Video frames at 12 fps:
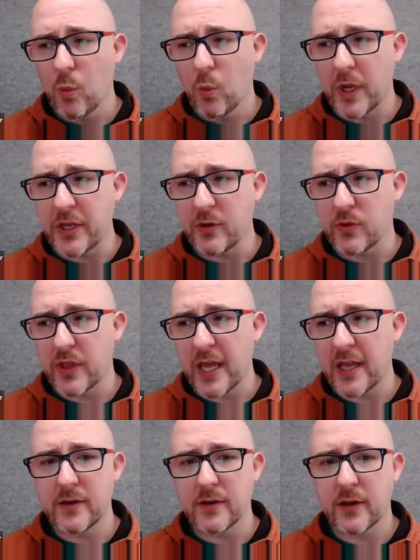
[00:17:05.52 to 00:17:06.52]
when you
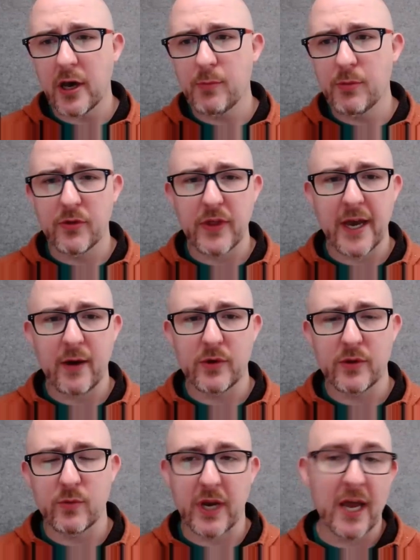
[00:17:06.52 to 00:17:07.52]
then couple that
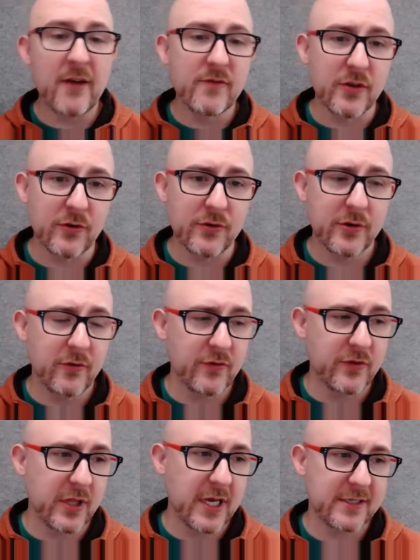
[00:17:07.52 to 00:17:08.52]
with what I've learned
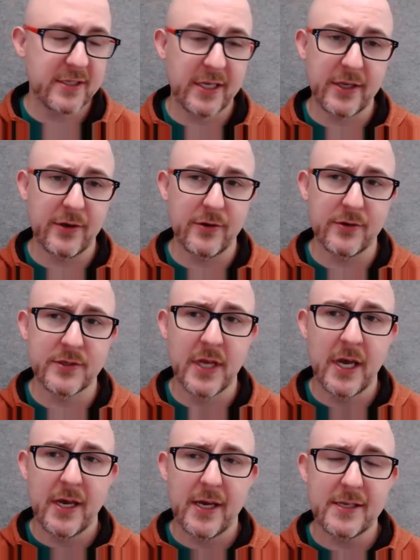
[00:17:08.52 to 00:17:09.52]
over the last 10 years
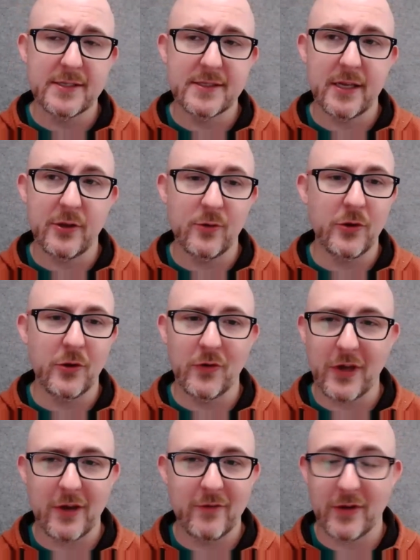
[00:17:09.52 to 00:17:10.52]
is that
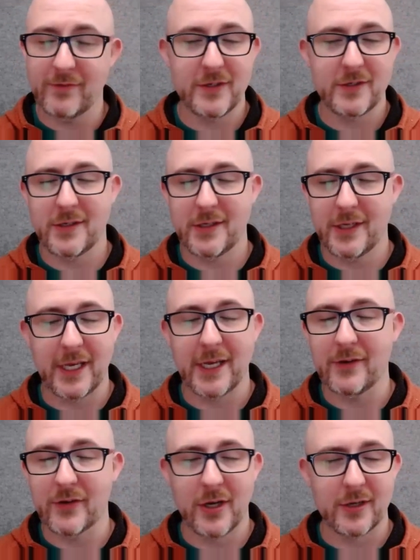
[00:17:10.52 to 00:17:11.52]
I've just
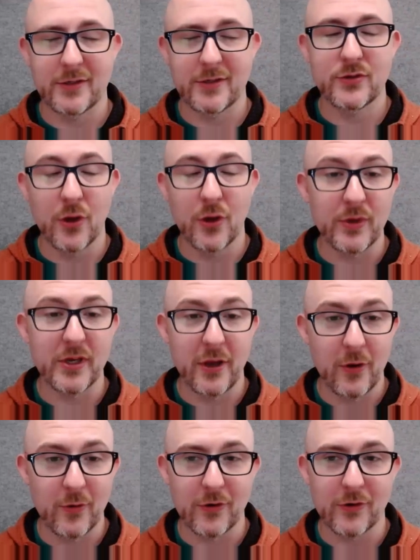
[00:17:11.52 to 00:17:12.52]
again talked to so many
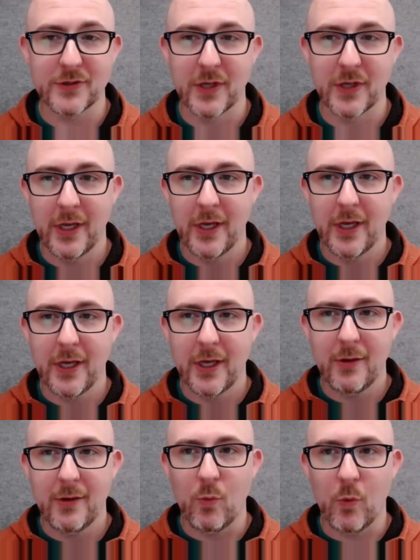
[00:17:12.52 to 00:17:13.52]
owners.
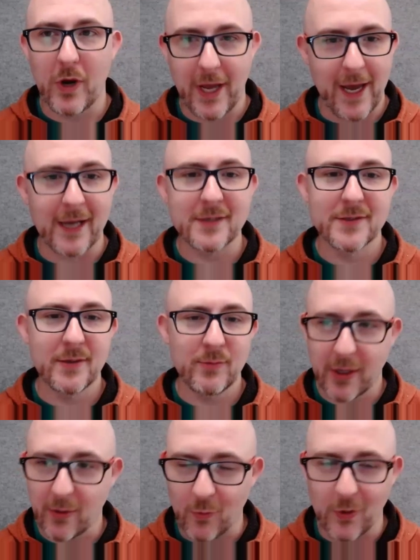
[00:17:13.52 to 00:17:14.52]
When I ask them,
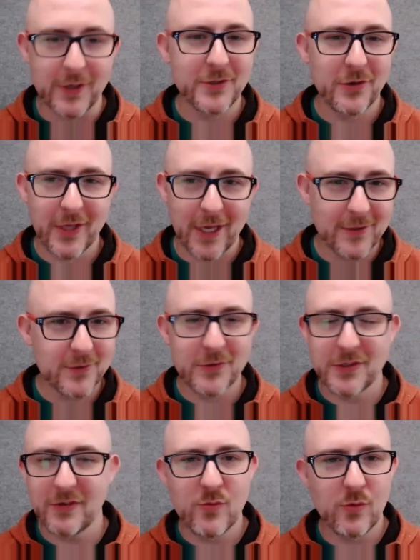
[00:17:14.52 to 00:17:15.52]
like, what does your accounts
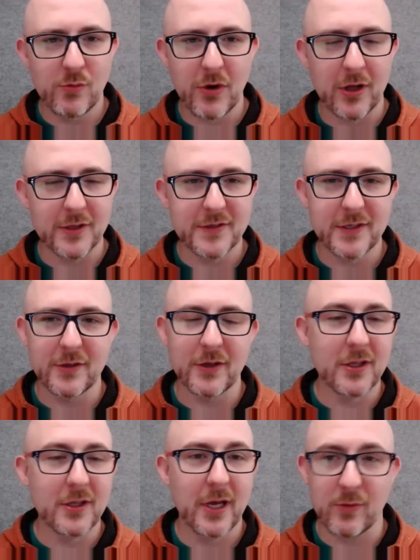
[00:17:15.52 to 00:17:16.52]
receivable policy
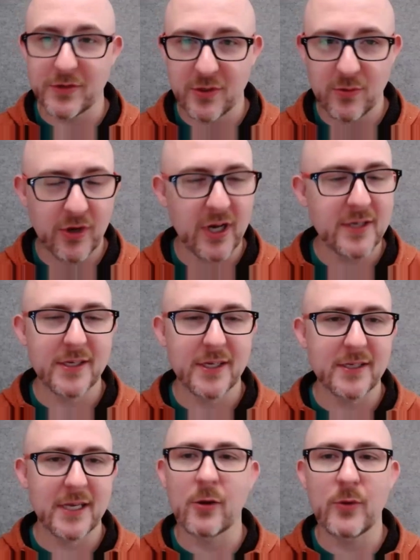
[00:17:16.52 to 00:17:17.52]
look like? What's your
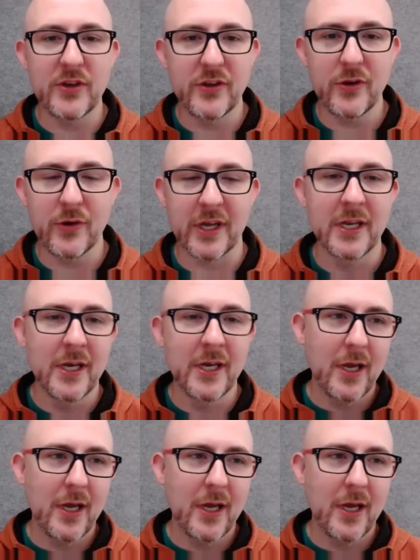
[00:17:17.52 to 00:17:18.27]
process? How do we do it?